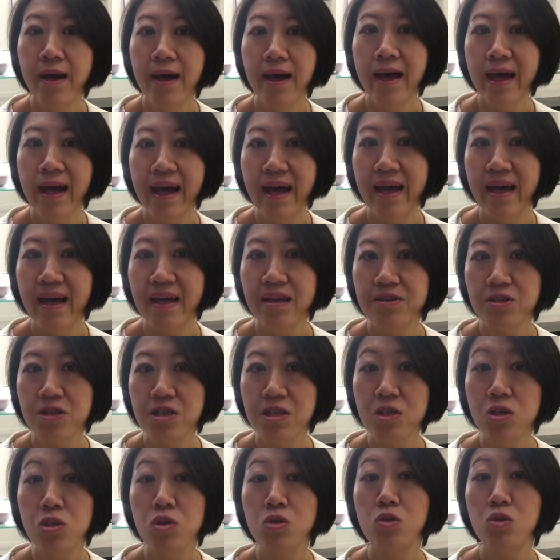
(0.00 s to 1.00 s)
and
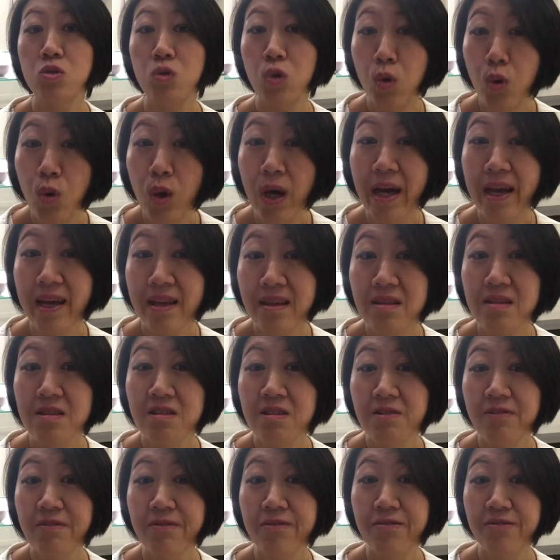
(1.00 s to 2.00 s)
just go and
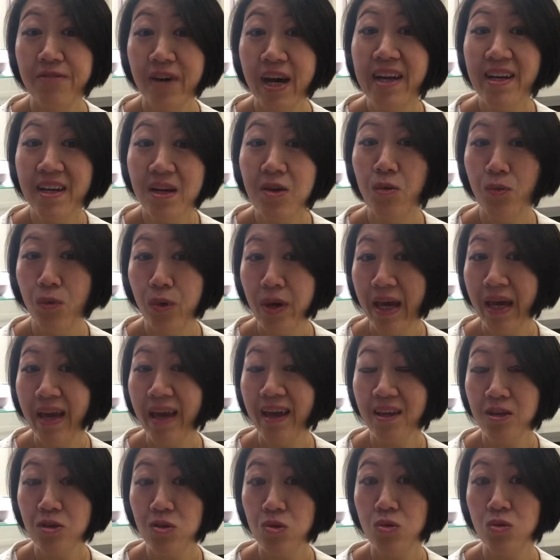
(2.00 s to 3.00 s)
find a
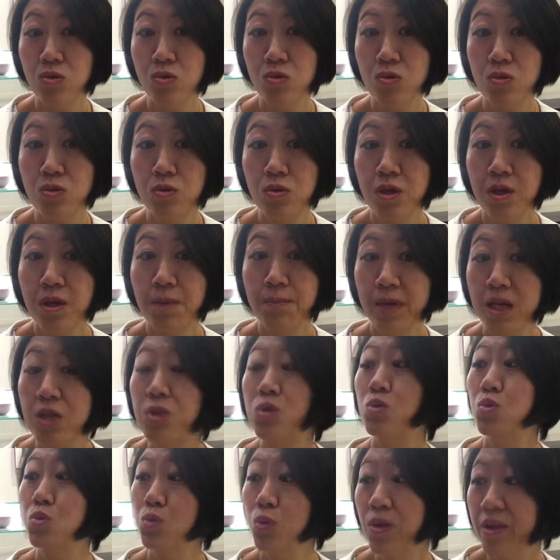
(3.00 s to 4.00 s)
way to
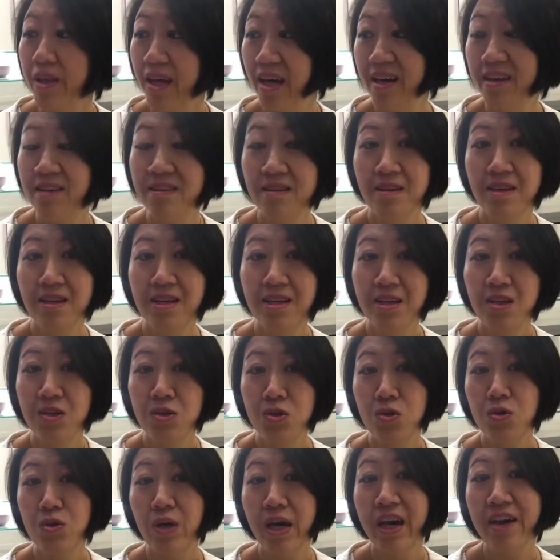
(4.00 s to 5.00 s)
pursue that, mm.
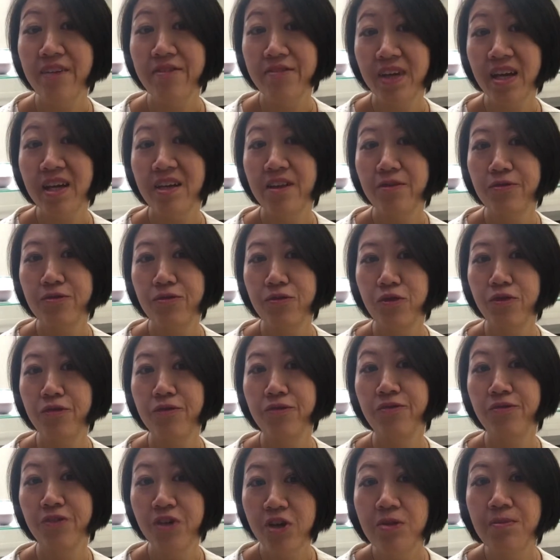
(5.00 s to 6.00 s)
to have that
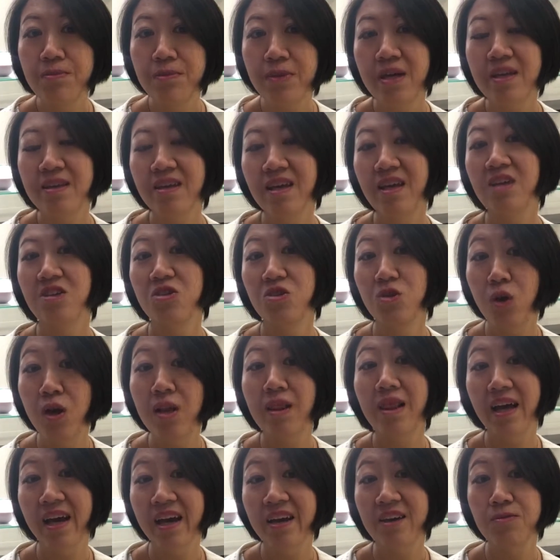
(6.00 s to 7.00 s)
fulfillment in your
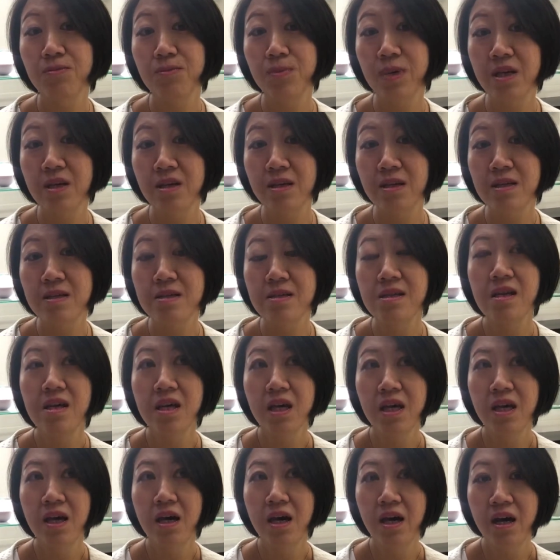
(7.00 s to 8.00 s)
life because.
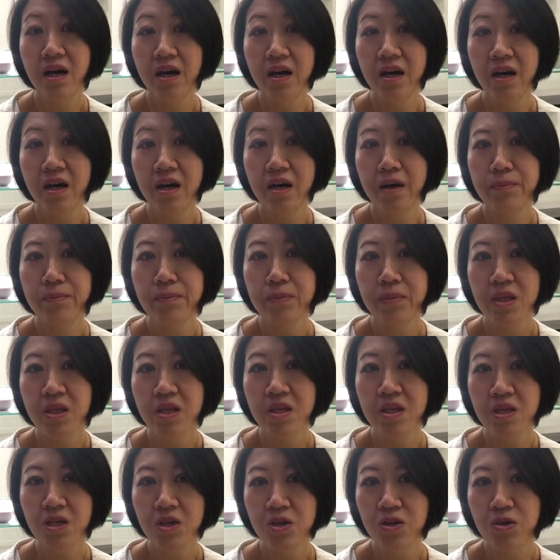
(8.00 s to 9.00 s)
Um,
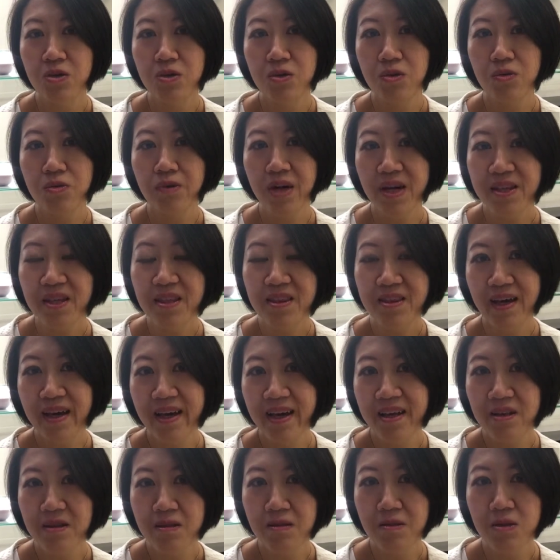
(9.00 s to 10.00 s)
you know, rather
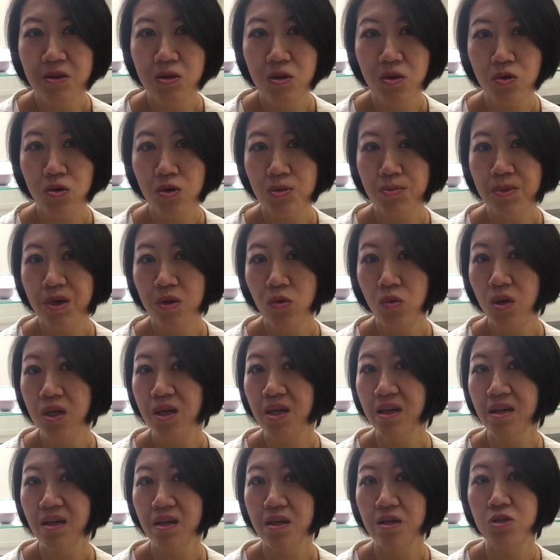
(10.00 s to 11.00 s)
than you could be
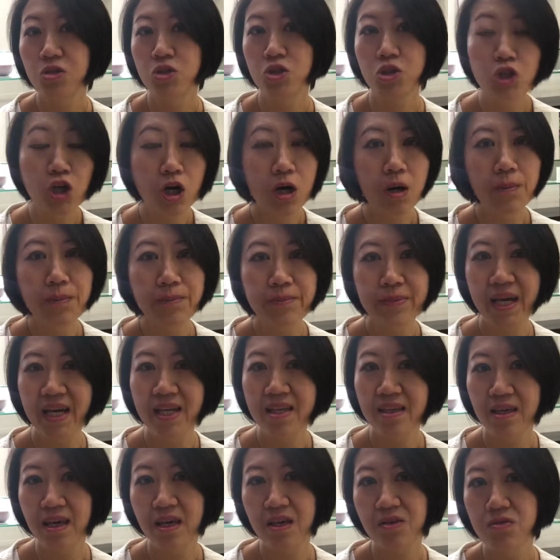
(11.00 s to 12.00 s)
working a job
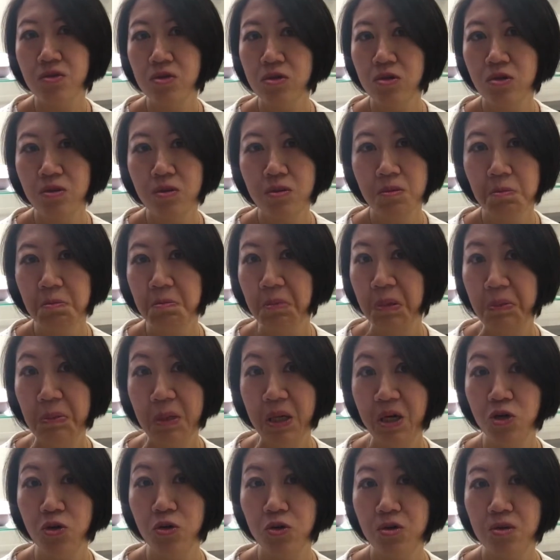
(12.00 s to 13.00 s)
that gives you maybe
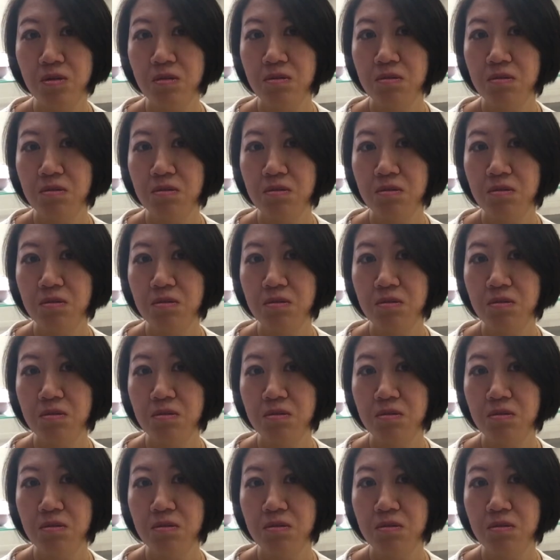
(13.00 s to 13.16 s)
a good